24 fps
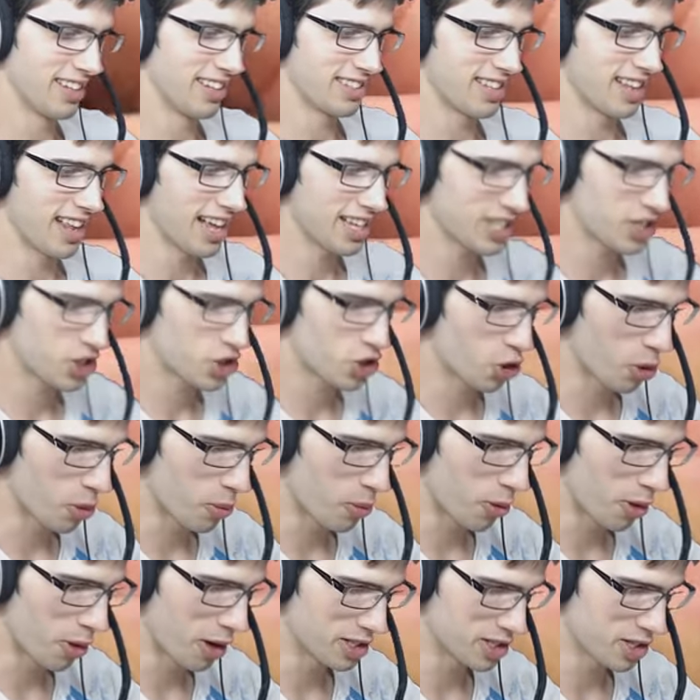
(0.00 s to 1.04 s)
so that's 2
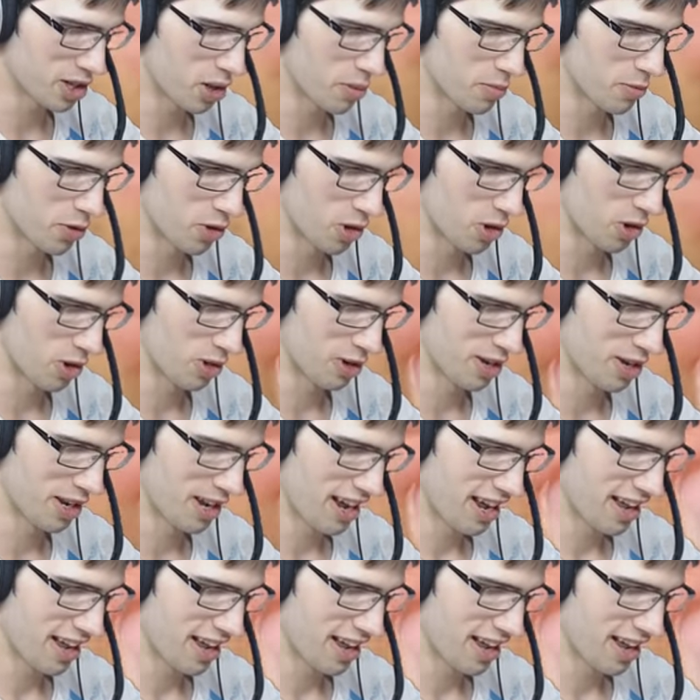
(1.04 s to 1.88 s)
points on the board.